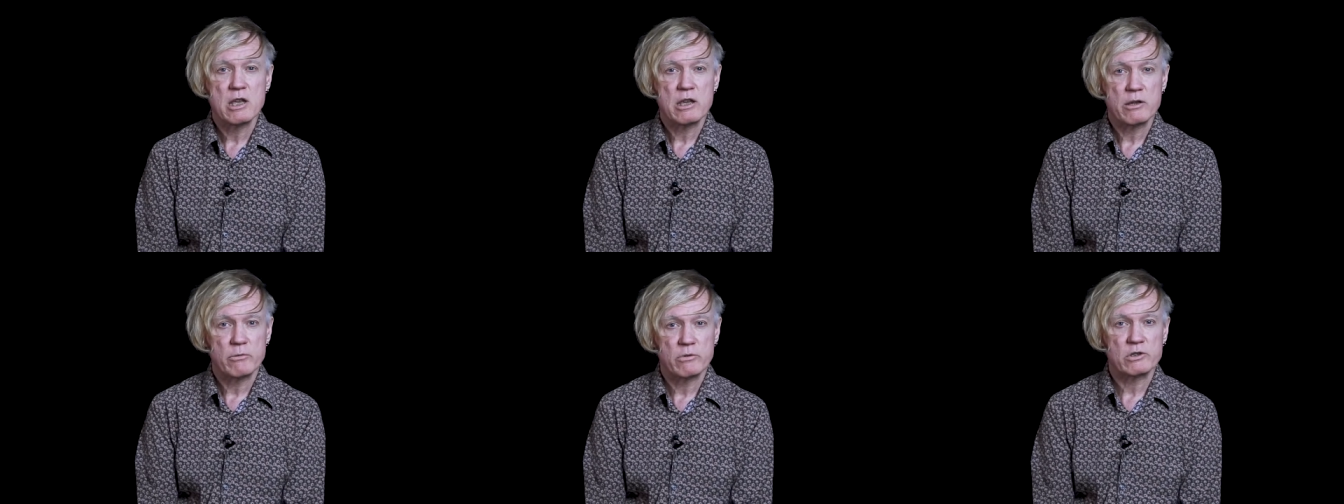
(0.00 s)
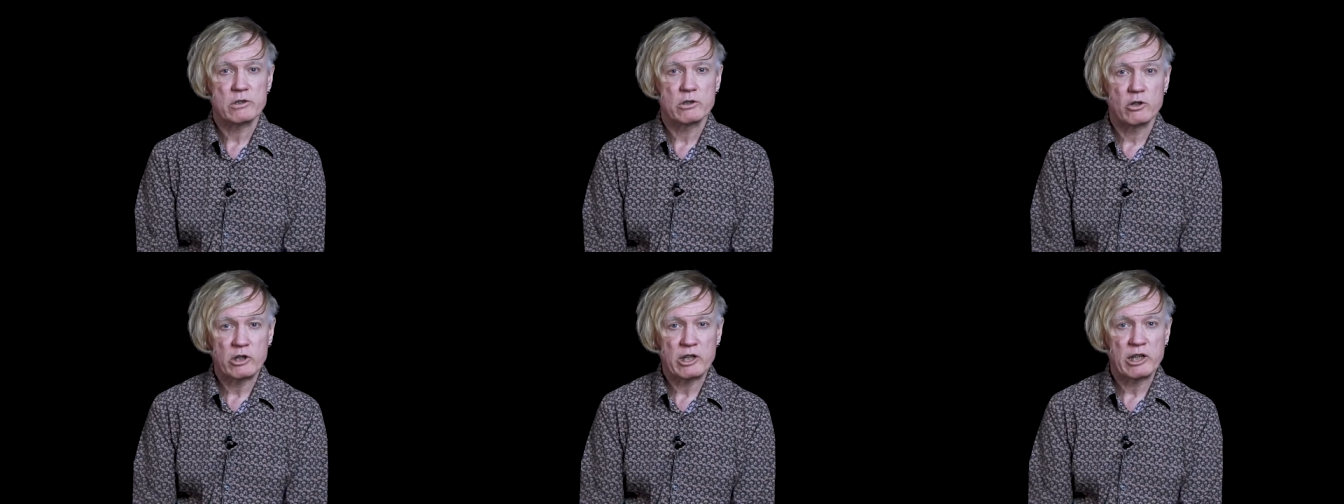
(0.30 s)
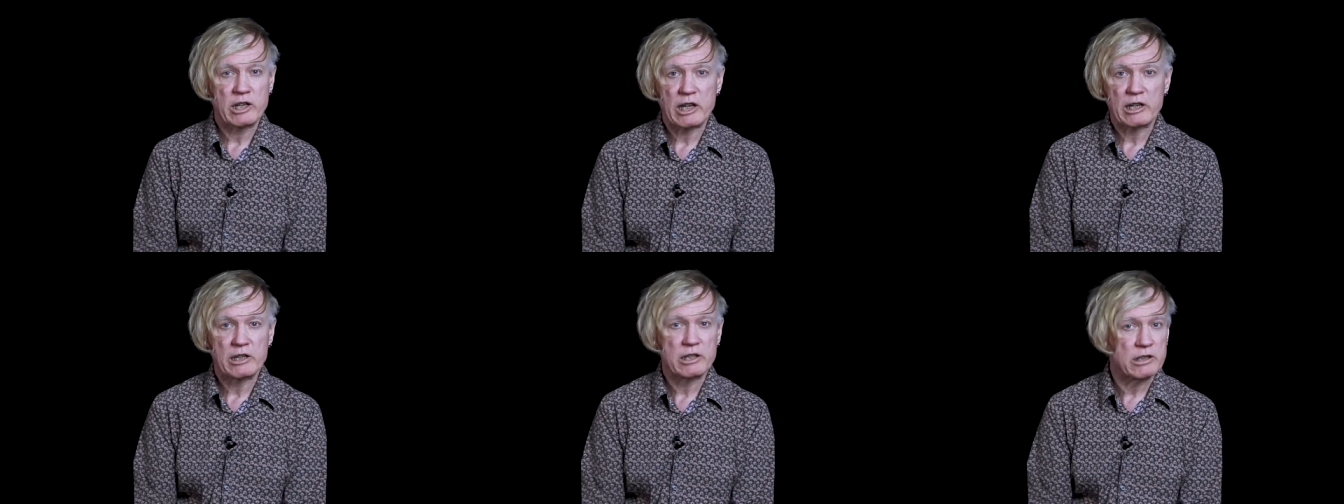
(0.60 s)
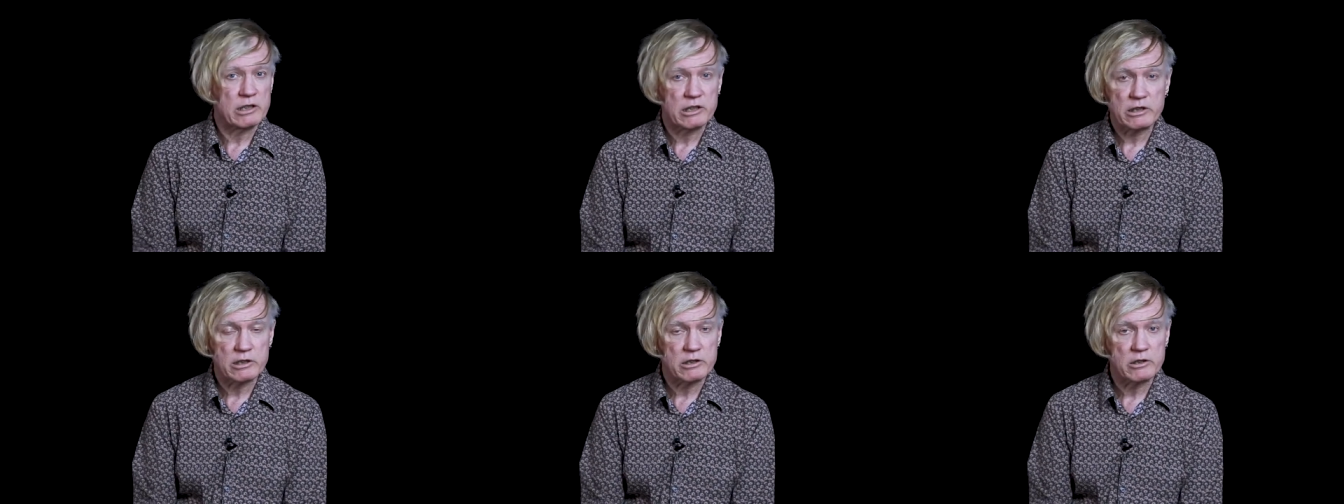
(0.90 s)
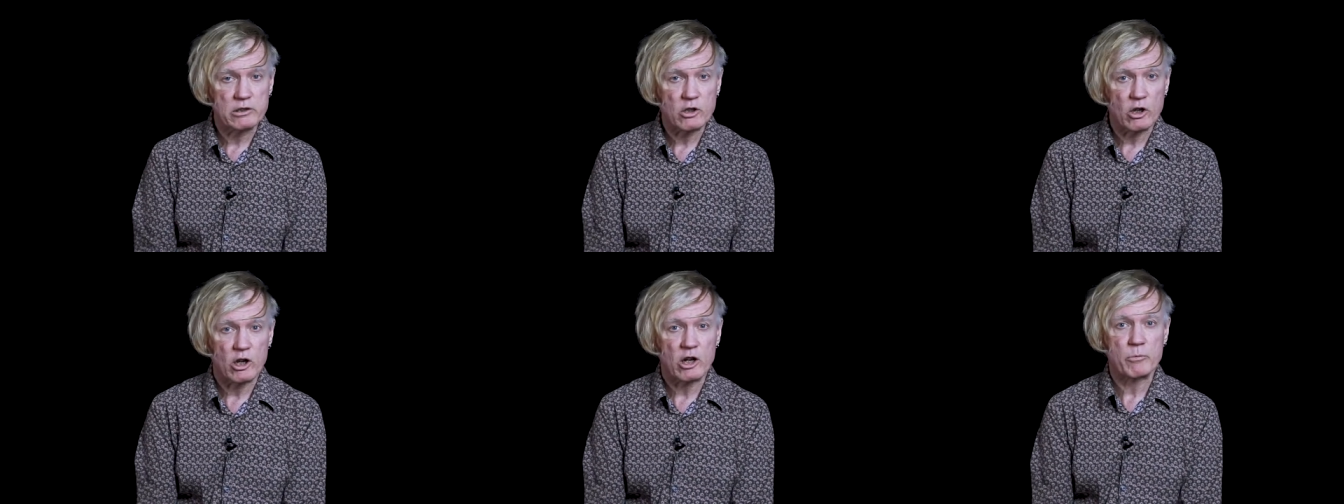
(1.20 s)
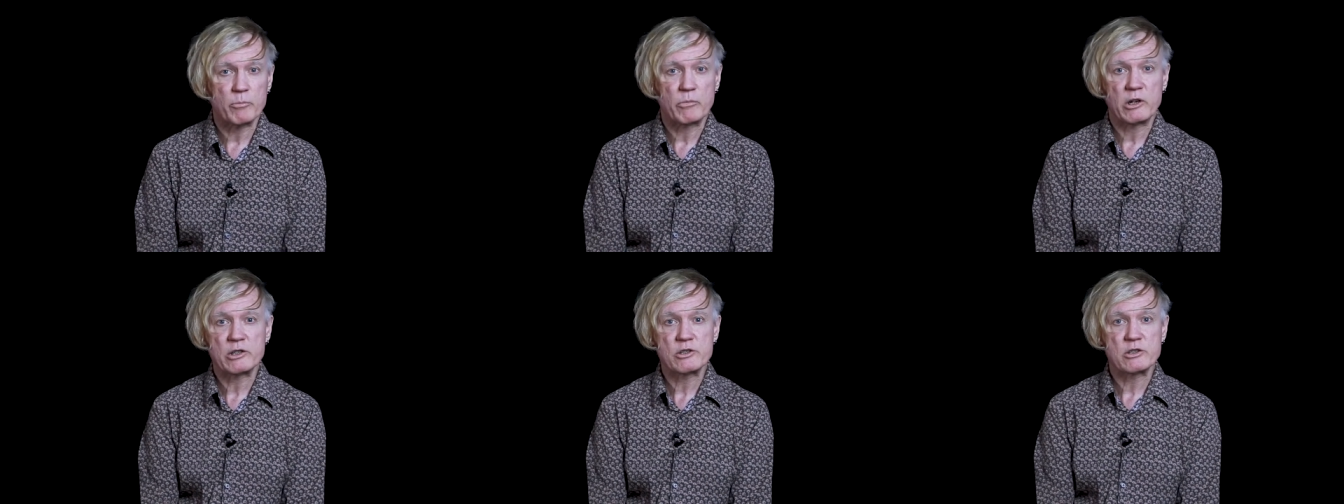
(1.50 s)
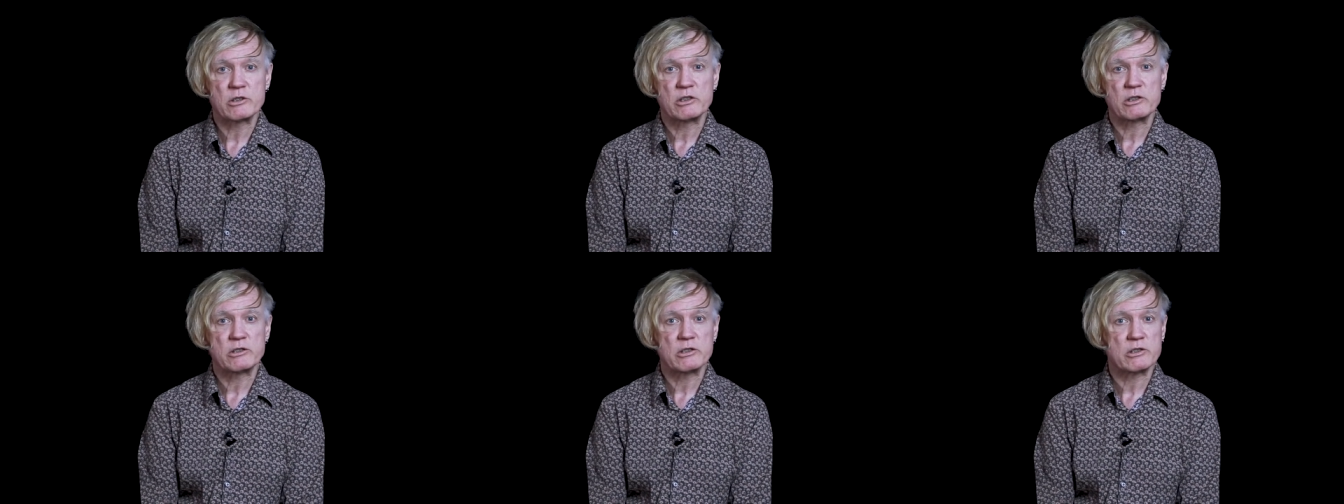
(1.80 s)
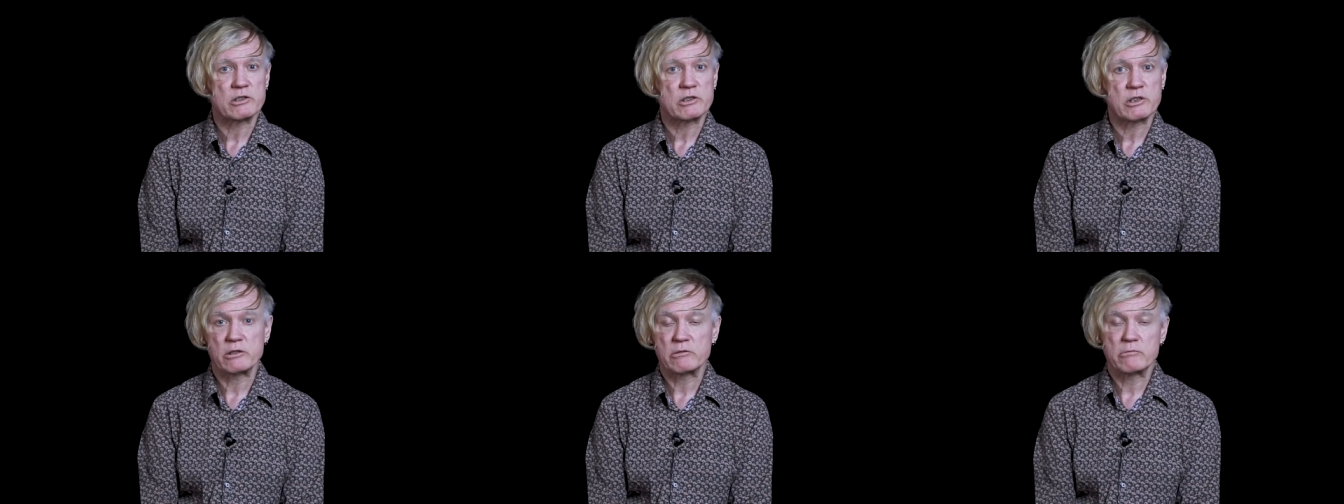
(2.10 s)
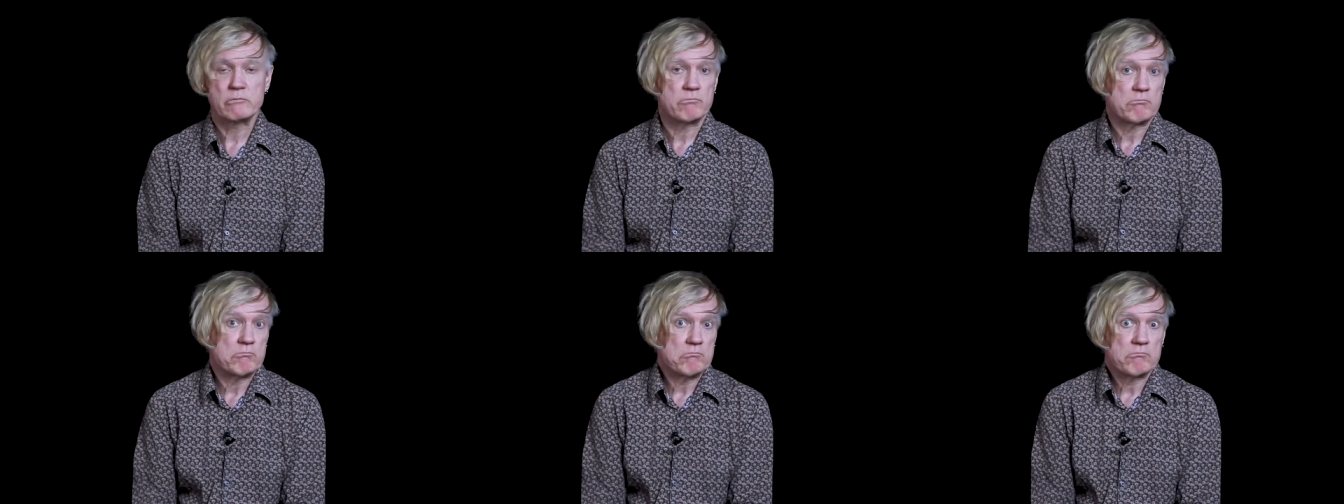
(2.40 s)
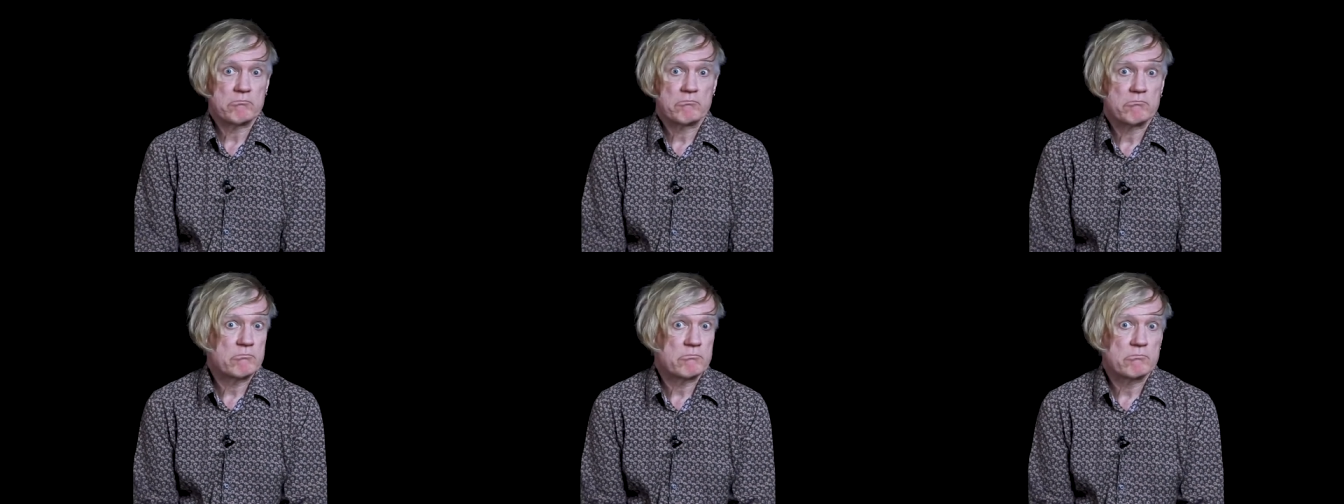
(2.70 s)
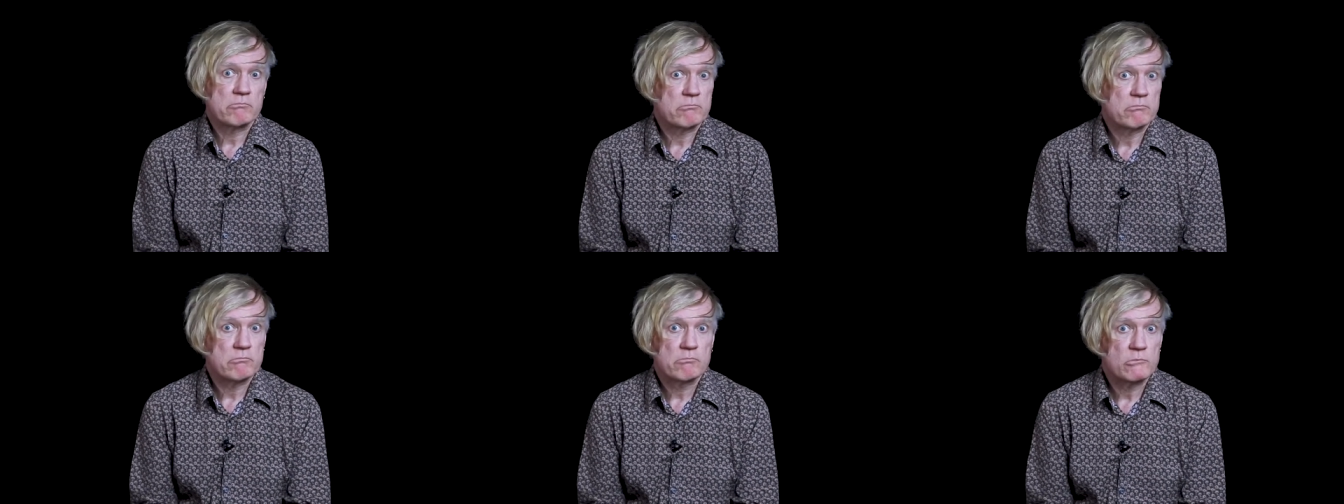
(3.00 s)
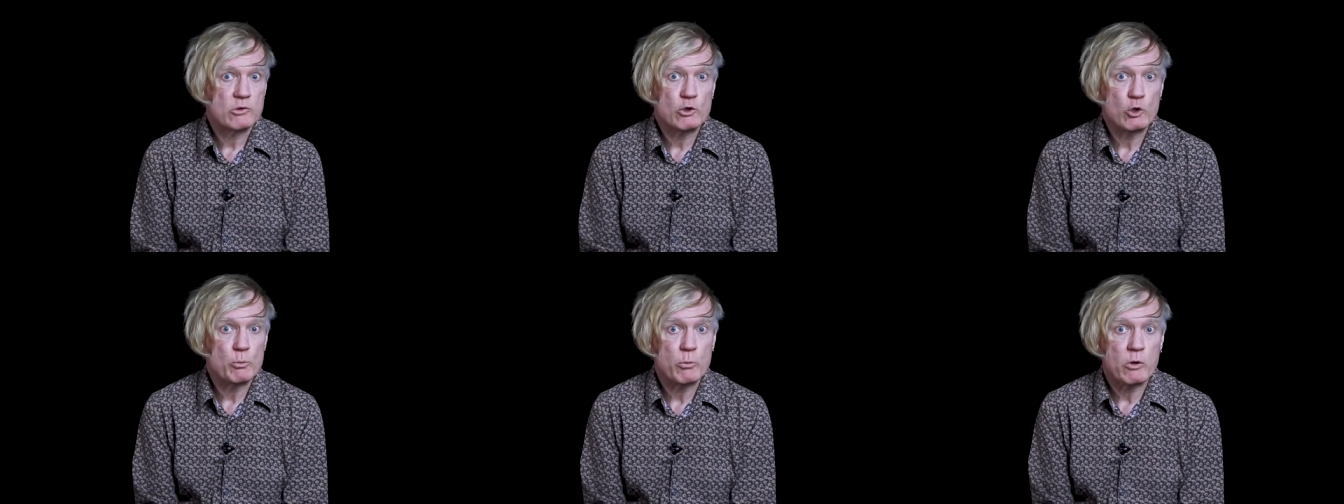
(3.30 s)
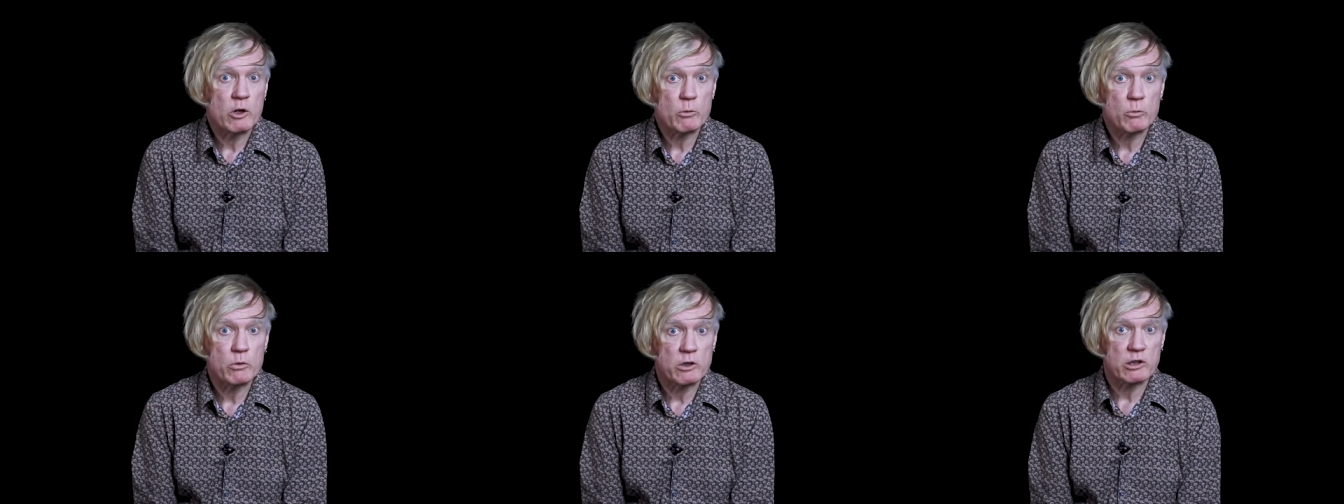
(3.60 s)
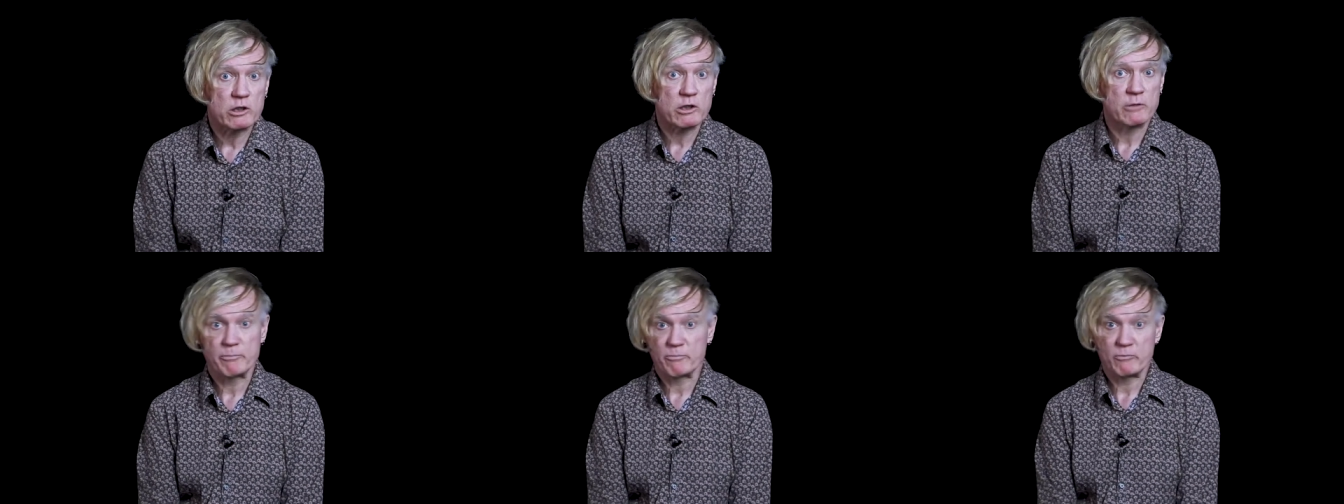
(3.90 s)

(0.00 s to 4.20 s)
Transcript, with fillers: he was looking at it. He didn't talk much, and he just said, "Do more work."